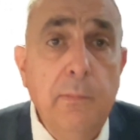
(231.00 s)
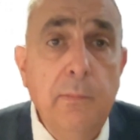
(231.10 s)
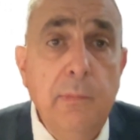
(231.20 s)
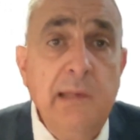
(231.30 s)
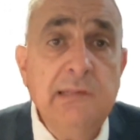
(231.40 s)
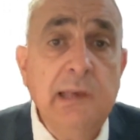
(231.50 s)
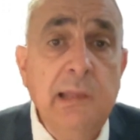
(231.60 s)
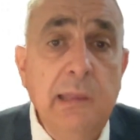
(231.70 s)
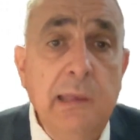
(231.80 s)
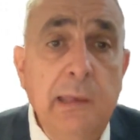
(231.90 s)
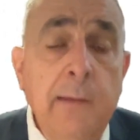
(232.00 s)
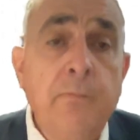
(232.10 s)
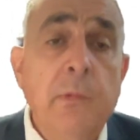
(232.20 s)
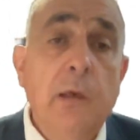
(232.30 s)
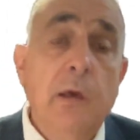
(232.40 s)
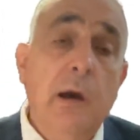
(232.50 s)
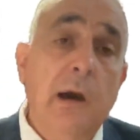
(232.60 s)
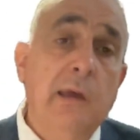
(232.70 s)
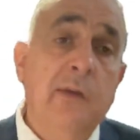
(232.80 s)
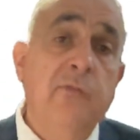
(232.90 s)
basically
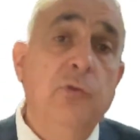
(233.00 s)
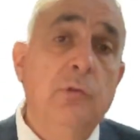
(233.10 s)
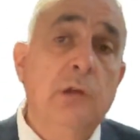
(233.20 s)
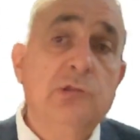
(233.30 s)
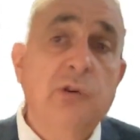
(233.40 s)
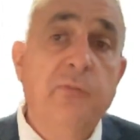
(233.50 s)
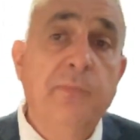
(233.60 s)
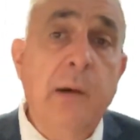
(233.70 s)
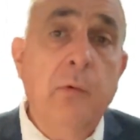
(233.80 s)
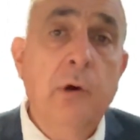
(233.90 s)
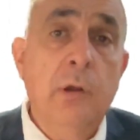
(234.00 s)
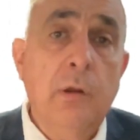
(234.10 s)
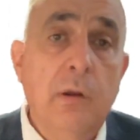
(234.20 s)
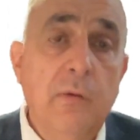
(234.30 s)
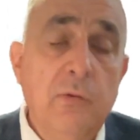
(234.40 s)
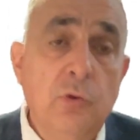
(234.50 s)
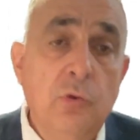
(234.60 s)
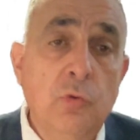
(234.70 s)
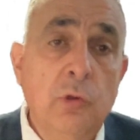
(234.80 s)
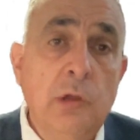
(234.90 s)
give you lots of power to
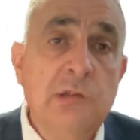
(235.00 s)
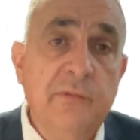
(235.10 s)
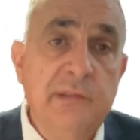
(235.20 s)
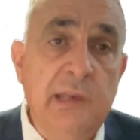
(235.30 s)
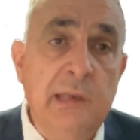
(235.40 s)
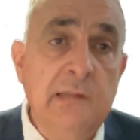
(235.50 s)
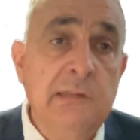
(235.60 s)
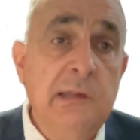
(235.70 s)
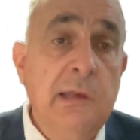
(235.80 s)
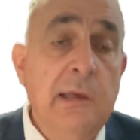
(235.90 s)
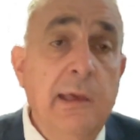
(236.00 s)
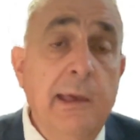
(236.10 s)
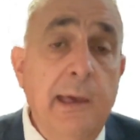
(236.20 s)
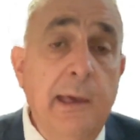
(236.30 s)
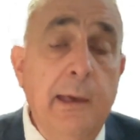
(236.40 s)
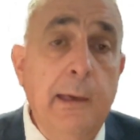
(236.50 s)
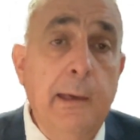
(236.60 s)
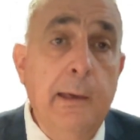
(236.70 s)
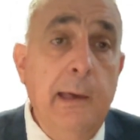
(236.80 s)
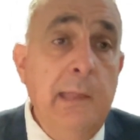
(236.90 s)
do lots of things.
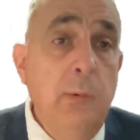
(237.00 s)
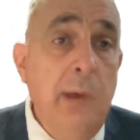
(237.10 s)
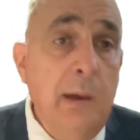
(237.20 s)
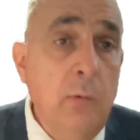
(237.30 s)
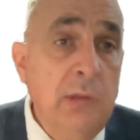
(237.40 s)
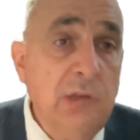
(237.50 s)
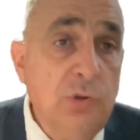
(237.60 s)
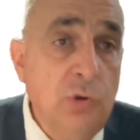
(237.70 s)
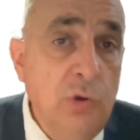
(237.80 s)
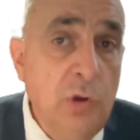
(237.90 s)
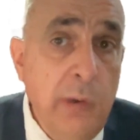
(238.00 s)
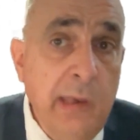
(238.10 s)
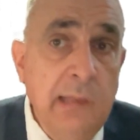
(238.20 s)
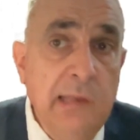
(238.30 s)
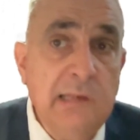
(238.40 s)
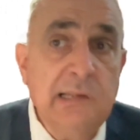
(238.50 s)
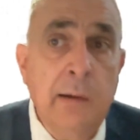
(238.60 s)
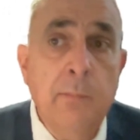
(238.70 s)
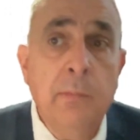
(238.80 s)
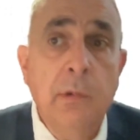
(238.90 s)
Uh, anyway, I want to show you quickly
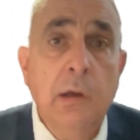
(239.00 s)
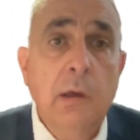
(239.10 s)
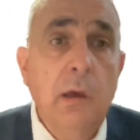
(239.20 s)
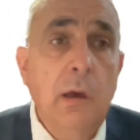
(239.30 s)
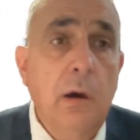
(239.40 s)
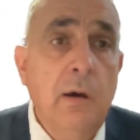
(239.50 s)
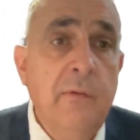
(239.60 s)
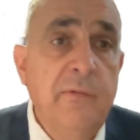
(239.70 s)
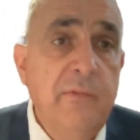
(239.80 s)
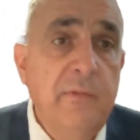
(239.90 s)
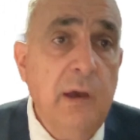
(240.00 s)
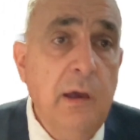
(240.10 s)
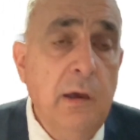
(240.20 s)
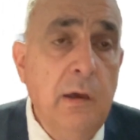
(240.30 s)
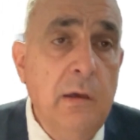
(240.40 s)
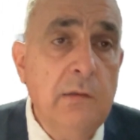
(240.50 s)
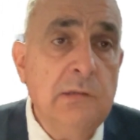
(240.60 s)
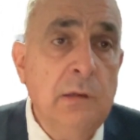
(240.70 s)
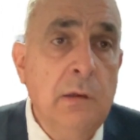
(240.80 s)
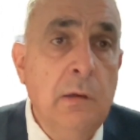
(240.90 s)
some of uh,
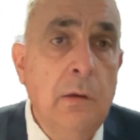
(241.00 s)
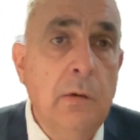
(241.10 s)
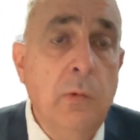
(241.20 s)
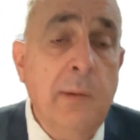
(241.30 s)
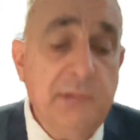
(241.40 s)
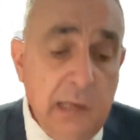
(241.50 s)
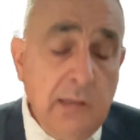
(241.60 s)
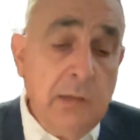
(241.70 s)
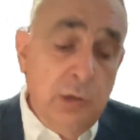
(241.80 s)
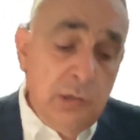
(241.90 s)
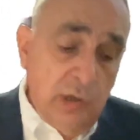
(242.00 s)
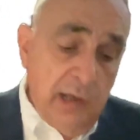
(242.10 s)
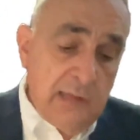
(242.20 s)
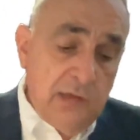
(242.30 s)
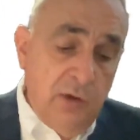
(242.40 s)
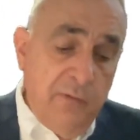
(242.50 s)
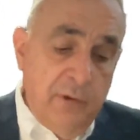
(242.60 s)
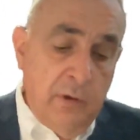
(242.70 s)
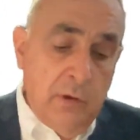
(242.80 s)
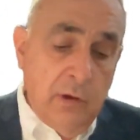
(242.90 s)
the website. It also has
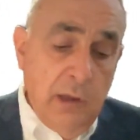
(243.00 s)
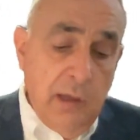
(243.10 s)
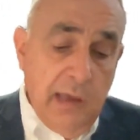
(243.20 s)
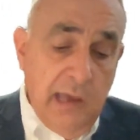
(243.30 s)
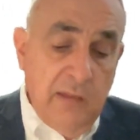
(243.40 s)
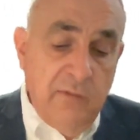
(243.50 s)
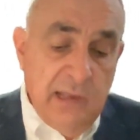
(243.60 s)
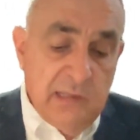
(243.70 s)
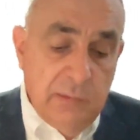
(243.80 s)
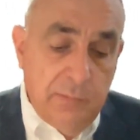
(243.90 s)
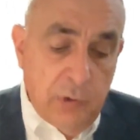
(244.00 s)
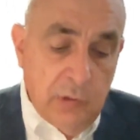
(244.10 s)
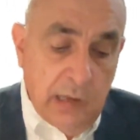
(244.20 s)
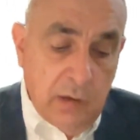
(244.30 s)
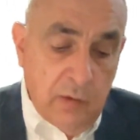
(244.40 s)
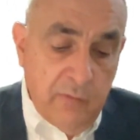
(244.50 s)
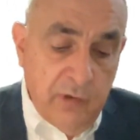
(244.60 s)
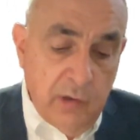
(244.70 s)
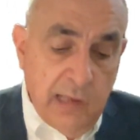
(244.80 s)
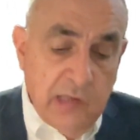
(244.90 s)
offer advanced product
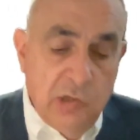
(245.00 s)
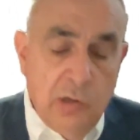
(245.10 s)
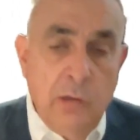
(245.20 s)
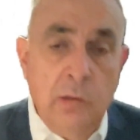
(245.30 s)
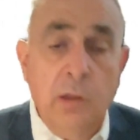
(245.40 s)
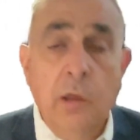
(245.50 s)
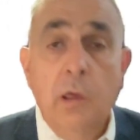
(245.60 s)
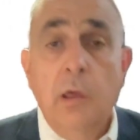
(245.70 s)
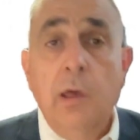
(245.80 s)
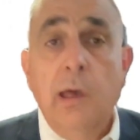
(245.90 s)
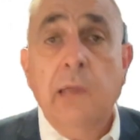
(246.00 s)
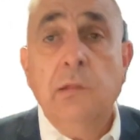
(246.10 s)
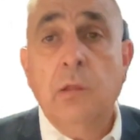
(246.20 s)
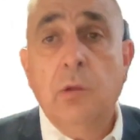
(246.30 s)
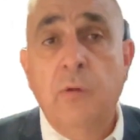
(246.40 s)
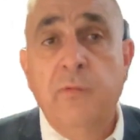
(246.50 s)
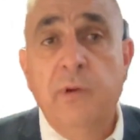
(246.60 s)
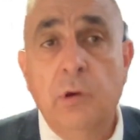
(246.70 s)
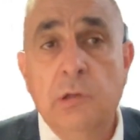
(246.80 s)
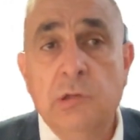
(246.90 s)
configuration, and it offer
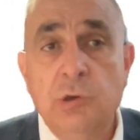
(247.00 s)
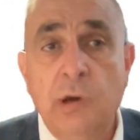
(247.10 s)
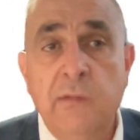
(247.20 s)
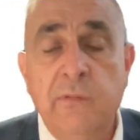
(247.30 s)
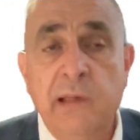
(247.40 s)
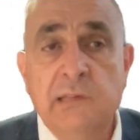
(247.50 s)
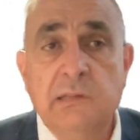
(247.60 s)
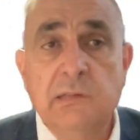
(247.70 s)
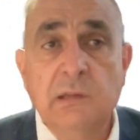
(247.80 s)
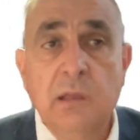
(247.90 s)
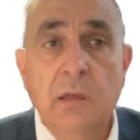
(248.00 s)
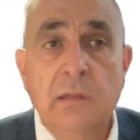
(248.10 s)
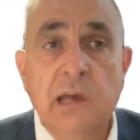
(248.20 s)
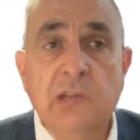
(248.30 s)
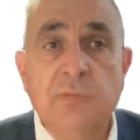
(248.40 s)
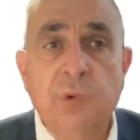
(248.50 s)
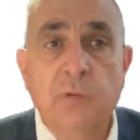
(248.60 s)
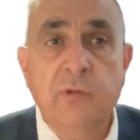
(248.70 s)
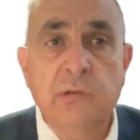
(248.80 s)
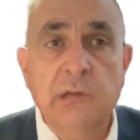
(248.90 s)
also advanced uh, dashboard
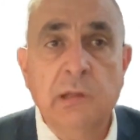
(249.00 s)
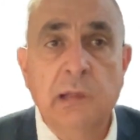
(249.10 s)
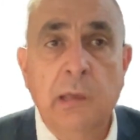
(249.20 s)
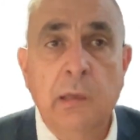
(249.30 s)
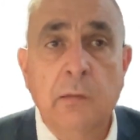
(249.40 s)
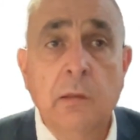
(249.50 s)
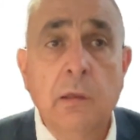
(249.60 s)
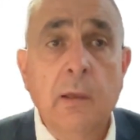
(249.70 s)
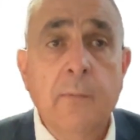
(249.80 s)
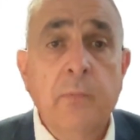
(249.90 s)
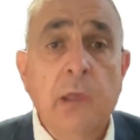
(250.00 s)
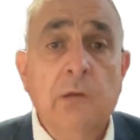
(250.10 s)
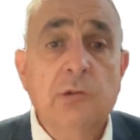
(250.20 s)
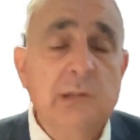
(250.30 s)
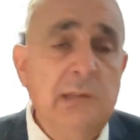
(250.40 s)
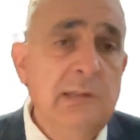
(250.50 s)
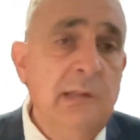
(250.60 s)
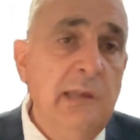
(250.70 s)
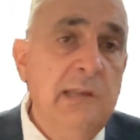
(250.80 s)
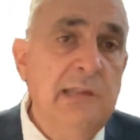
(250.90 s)
for the client. So this is
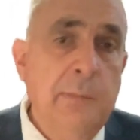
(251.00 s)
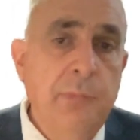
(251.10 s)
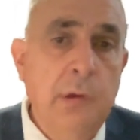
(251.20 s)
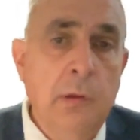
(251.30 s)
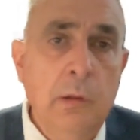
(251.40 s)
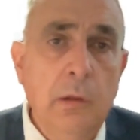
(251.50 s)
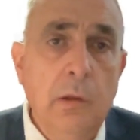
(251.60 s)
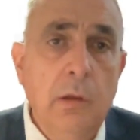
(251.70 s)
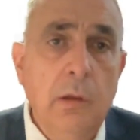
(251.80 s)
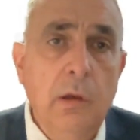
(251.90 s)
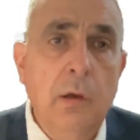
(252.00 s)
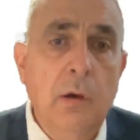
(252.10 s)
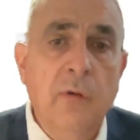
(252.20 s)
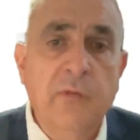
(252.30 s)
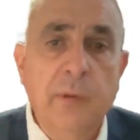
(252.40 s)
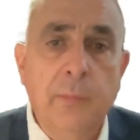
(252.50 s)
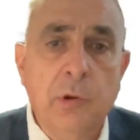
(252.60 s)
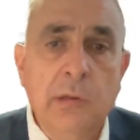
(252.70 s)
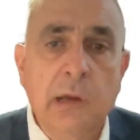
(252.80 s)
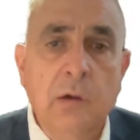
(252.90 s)
an example uh, of a
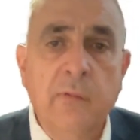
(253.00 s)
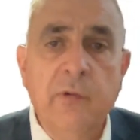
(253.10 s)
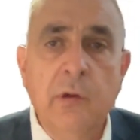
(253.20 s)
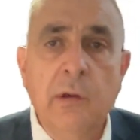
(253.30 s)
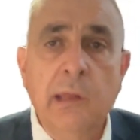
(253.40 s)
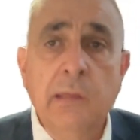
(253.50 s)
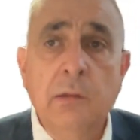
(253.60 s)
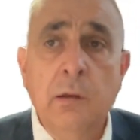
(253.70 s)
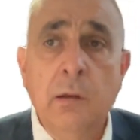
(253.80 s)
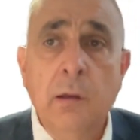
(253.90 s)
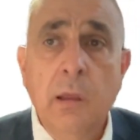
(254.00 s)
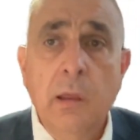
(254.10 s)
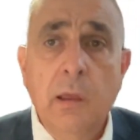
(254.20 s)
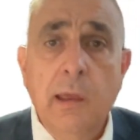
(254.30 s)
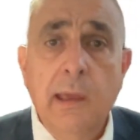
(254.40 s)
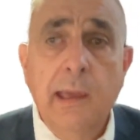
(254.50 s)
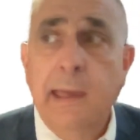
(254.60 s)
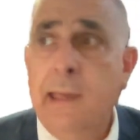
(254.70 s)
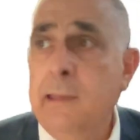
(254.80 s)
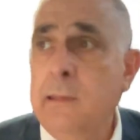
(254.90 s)
product configurator,
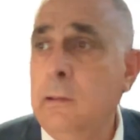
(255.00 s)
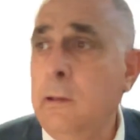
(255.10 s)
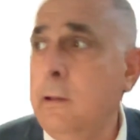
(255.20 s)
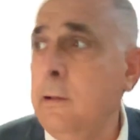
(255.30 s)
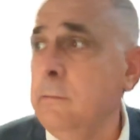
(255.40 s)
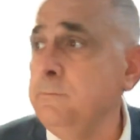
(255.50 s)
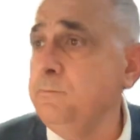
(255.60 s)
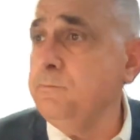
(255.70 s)
and um,